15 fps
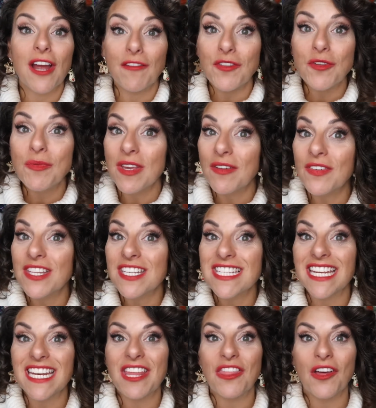Have you given this
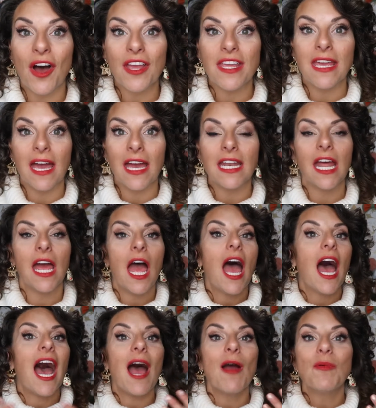any thought yet?
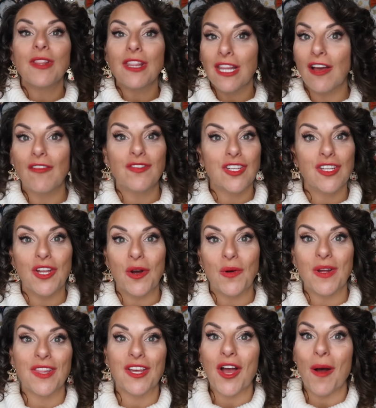I would love to
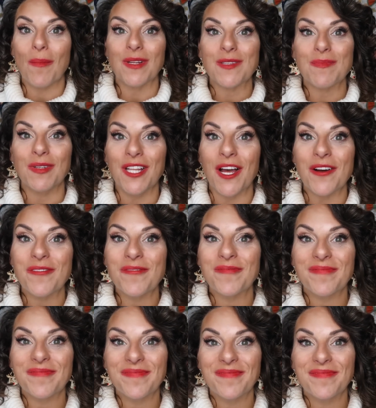know in the comments below.
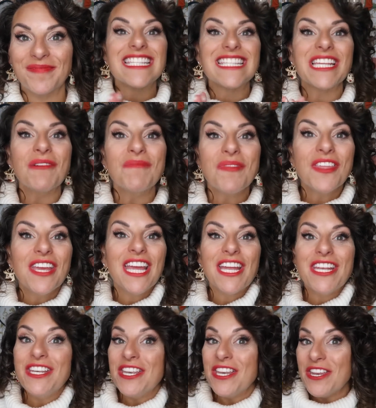
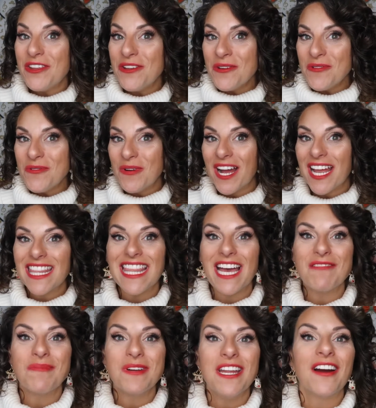Something new
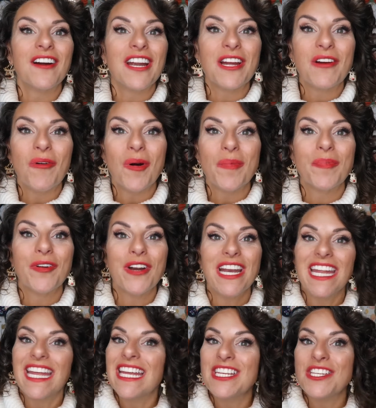that we are
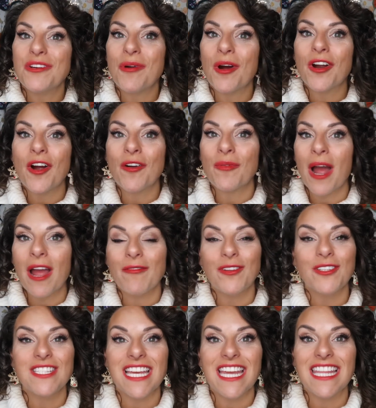incorporating into our
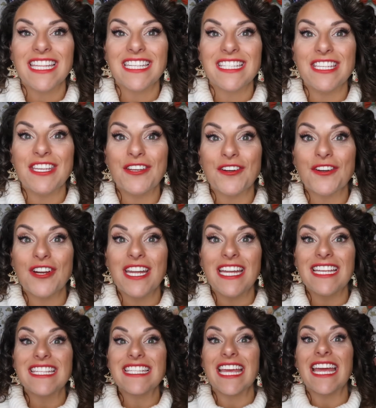arrival day this year
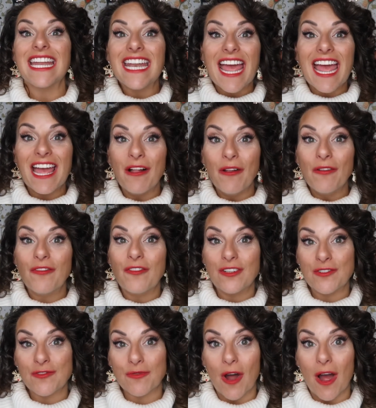is an elf
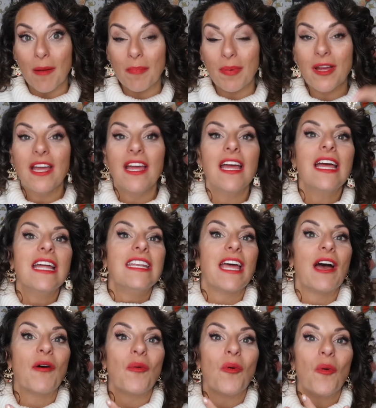drop.
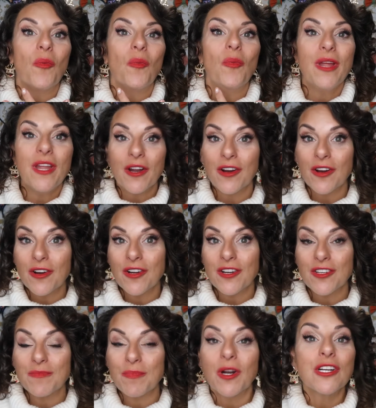Now, we are
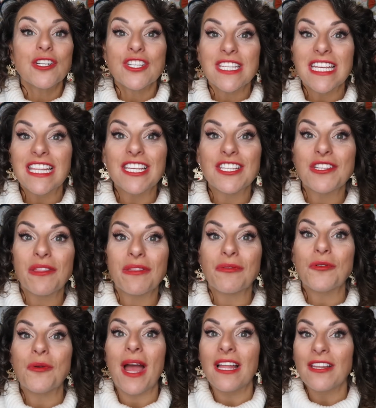purchasing this
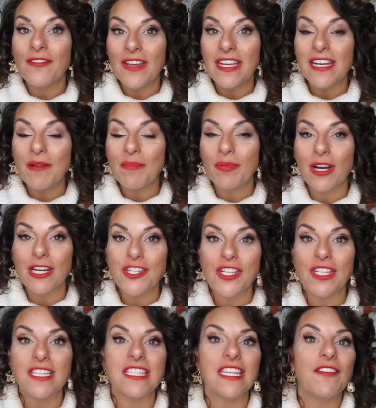through Elevated
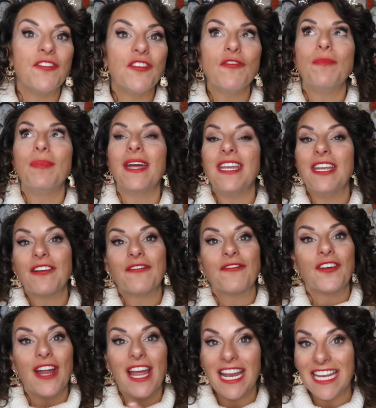Impressions. If you've been here
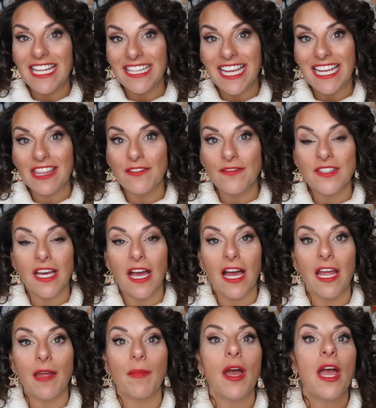for any length of
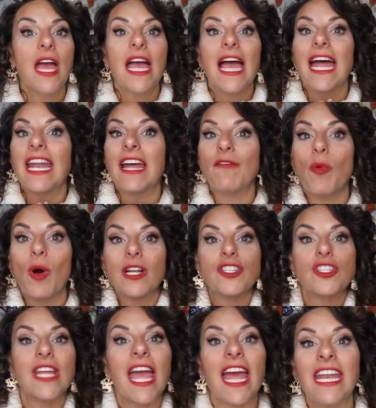time and have
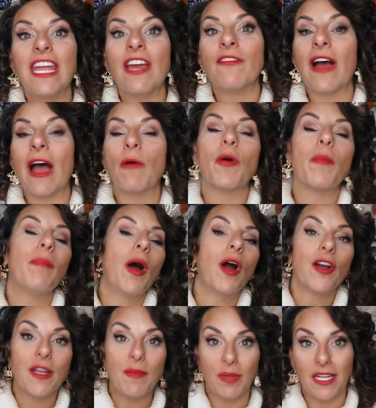watched any of our
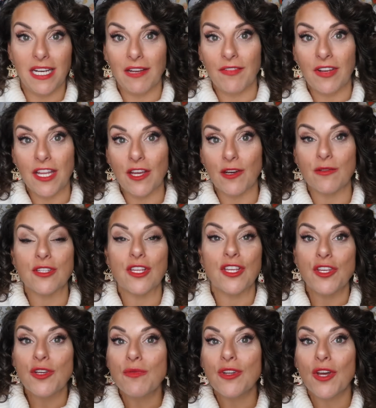party planning videos,
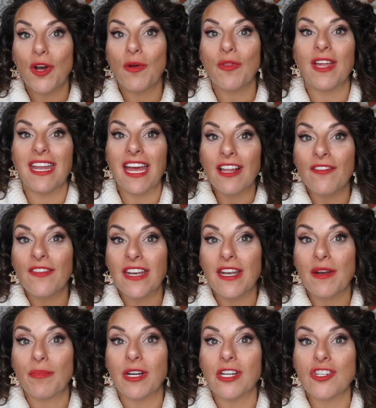you know that
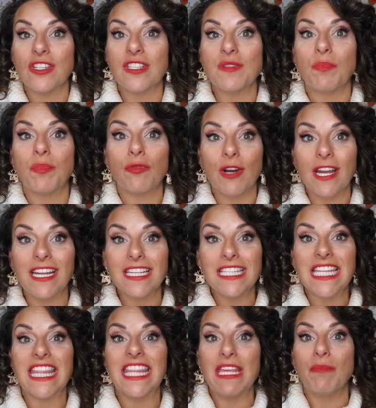Elevated Impressions
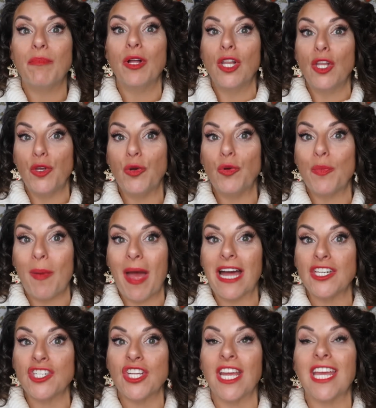brings the balloon
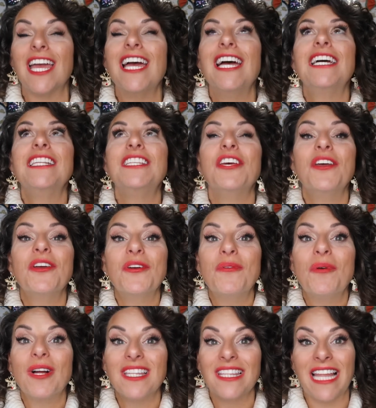magic
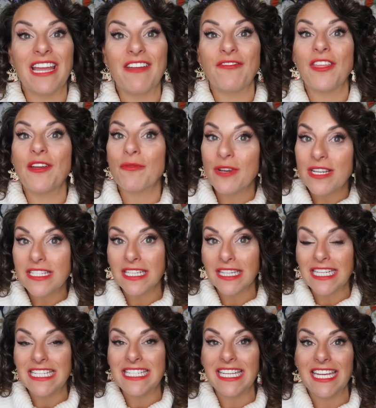to life. They
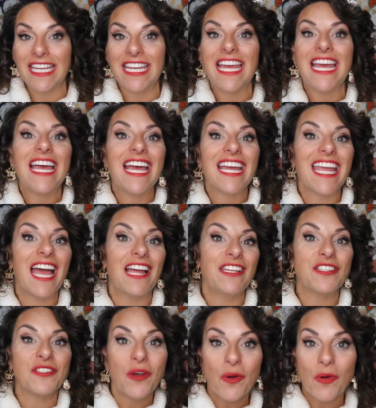recently did
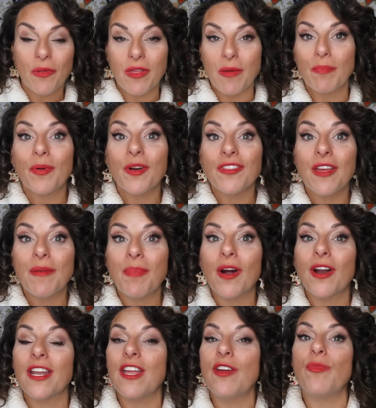Callie's Cocoa themed birthday
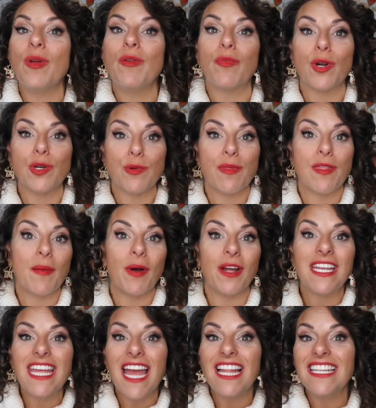party. We worked with them
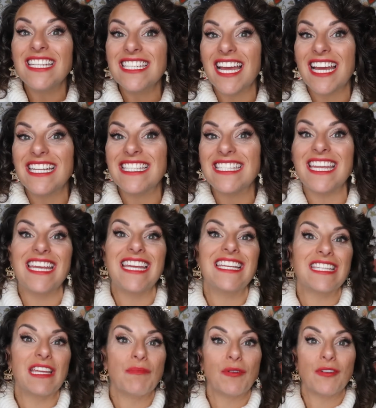on Galentine's
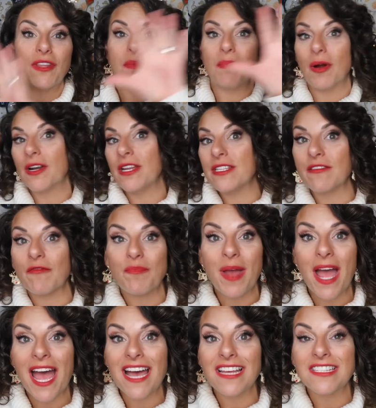days and birthday parties of
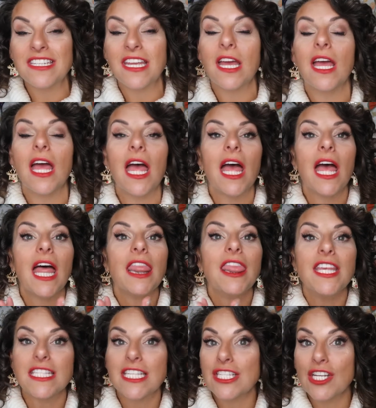past.
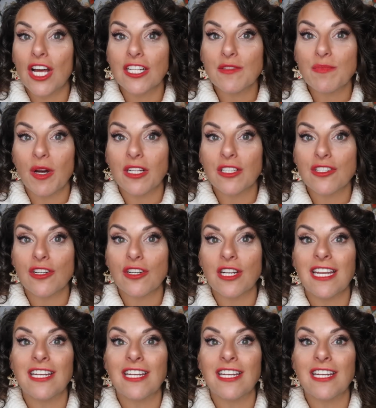This is not sponsored.